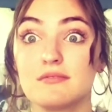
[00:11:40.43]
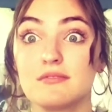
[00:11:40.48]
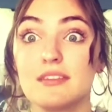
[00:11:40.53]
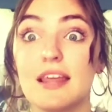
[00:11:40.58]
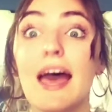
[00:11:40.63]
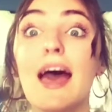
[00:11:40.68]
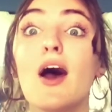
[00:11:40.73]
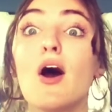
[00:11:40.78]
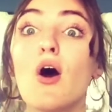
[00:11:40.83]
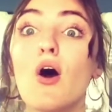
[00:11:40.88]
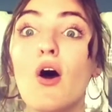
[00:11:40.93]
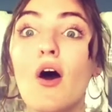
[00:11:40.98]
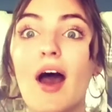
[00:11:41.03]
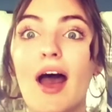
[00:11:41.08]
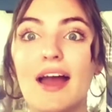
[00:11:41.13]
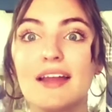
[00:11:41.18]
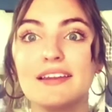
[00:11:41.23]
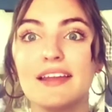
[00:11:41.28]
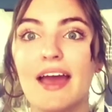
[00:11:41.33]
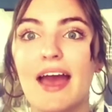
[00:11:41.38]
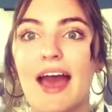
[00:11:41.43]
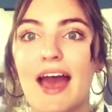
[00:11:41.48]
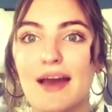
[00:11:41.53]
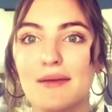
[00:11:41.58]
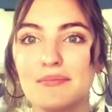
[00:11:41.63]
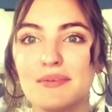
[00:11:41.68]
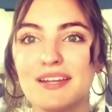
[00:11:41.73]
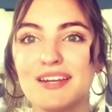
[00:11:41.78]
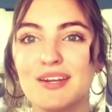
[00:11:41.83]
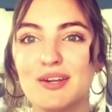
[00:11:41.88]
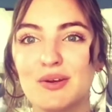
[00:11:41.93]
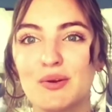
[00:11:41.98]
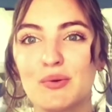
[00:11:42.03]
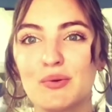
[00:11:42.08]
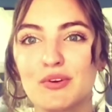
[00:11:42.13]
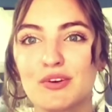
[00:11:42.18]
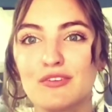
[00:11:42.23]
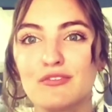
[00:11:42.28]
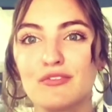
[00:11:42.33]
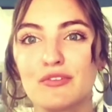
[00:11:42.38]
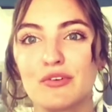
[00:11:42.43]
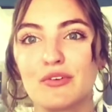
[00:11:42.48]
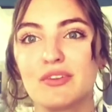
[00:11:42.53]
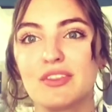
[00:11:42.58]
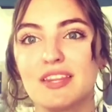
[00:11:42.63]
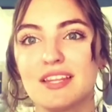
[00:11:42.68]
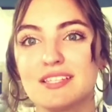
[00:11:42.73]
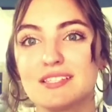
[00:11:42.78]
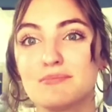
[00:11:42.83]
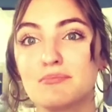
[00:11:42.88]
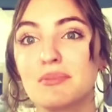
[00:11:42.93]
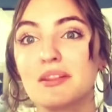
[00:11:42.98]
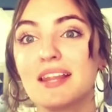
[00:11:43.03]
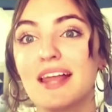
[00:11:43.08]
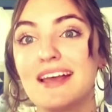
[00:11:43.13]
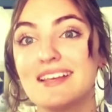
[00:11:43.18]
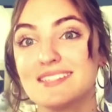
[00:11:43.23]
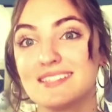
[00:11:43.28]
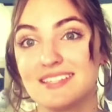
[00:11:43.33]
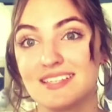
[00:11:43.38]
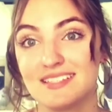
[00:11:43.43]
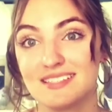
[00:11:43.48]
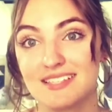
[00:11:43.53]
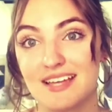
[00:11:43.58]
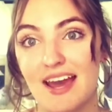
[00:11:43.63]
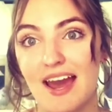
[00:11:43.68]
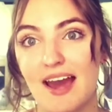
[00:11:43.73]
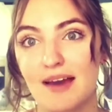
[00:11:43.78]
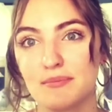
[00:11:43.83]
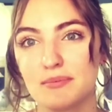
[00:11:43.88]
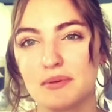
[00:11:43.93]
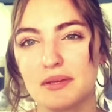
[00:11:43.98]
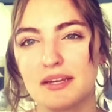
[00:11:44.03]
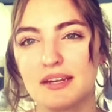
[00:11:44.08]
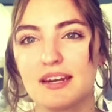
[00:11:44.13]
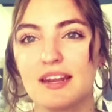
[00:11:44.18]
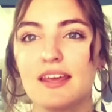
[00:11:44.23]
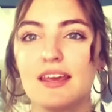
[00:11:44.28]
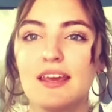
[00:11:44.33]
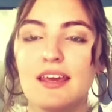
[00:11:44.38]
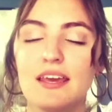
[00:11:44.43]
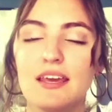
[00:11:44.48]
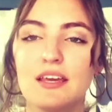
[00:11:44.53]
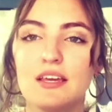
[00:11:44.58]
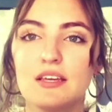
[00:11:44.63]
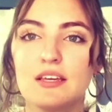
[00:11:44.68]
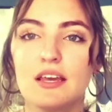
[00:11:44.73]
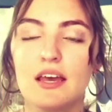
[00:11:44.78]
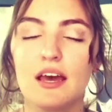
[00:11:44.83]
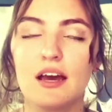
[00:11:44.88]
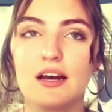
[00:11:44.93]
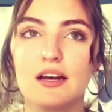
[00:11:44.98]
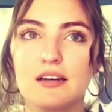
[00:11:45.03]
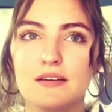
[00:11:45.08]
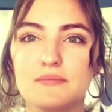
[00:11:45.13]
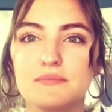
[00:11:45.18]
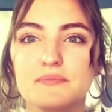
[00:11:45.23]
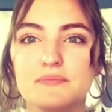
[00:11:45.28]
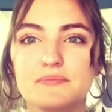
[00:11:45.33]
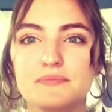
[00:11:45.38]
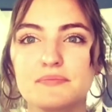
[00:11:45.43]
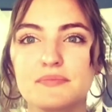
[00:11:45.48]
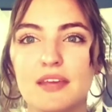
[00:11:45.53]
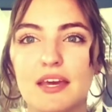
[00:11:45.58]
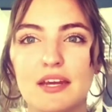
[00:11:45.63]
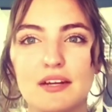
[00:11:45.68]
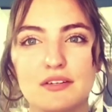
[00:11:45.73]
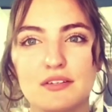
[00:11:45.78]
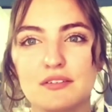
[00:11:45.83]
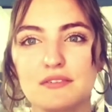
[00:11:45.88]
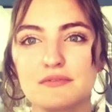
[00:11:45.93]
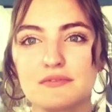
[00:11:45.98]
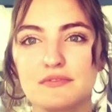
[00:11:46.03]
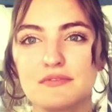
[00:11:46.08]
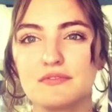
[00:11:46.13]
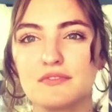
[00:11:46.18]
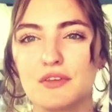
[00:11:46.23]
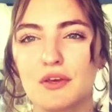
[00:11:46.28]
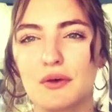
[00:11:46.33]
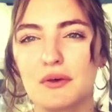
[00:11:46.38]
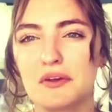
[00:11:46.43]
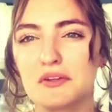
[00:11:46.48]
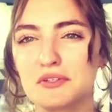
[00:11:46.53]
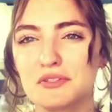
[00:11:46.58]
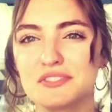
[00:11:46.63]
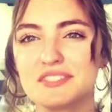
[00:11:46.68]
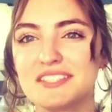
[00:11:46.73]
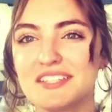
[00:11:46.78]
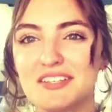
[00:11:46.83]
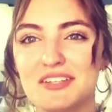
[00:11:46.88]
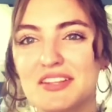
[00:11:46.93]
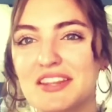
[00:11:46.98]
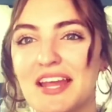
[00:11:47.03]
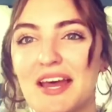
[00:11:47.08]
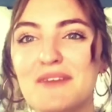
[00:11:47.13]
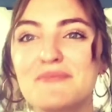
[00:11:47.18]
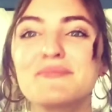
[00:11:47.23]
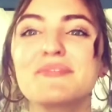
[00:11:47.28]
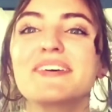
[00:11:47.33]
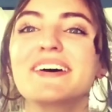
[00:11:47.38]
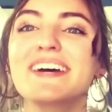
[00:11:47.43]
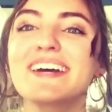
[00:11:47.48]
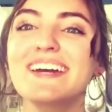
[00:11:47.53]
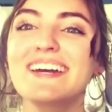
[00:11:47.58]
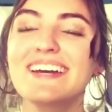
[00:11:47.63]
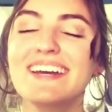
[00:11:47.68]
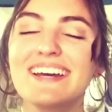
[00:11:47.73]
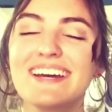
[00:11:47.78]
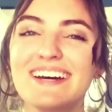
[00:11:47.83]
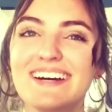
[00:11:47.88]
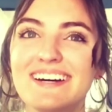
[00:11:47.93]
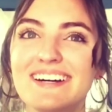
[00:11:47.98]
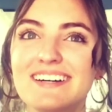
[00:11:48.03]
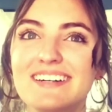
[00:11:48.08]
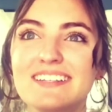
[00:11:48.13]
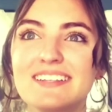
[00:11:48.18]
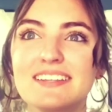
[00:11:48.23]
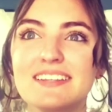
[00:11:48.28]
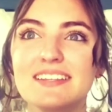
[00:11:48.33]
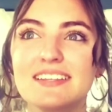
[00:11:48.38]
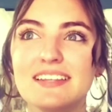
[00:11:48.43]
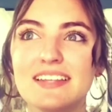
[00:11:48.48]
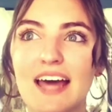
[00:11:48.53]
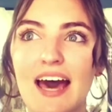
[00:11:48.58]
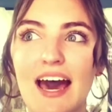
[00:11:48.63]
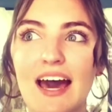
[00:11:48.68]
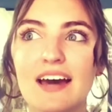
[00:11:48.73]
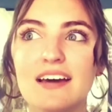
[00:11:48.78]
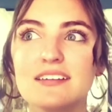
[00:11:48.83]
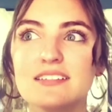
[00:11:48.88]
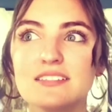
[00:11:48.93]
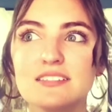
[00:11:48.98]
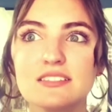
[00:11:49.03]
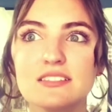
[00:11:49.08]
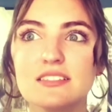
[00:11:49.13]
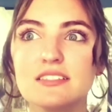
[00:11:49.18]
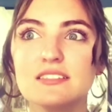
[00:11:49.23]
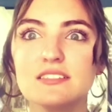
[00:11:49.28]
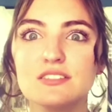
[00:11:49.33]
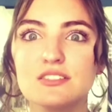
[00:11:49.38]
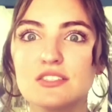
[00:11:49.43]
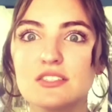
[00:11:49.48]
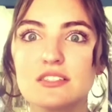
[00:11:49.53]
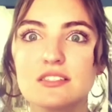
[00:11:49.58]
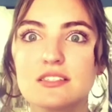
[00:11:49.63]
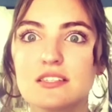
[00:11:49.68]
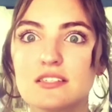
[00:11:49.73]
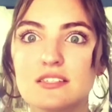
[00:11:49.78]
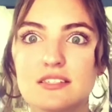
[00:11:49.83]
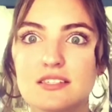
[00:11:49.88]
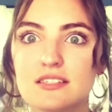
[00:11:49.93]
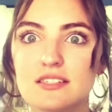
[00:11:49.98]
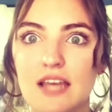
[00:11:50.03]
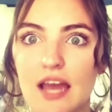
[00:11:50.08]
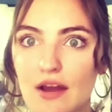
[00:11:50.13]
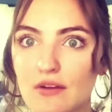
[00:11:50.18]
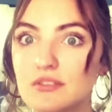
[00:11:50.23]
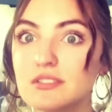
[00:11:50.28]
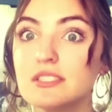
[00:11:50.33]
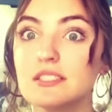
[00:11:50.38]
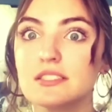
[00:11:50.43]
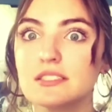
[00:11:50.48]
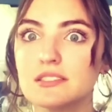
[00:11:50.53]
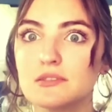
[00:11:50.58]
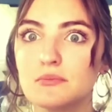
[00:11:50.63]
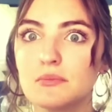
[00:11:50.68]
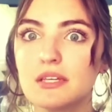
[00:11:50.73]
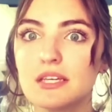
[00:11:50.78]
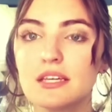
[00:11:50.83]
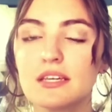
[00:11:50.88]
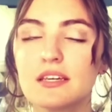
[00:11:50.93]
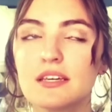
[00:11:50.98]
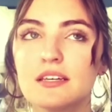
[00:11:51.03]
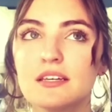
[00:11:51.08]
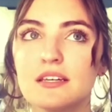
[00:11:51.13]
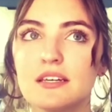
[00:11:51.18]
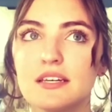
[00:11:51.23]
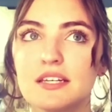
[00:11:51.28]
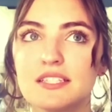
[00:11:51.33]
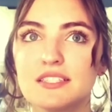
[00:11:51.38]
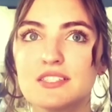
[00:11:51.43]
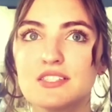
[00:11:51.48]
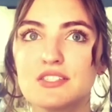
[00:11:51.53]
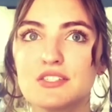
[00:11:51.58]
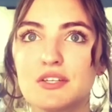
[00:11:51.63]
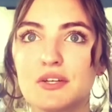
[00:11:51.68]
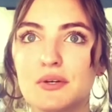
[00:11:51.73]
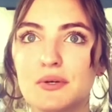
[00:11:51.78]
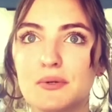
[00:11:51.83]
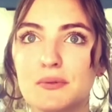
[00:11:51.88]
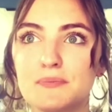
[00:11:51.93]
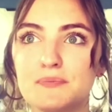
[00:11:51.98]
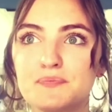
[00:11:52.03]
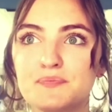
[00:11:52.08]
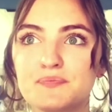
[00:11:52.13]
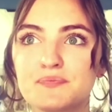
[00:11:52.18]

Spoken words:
that all had to happen in order for this blessing to happen. I don't know if y'all understood that, but that is just astounding to me. And so,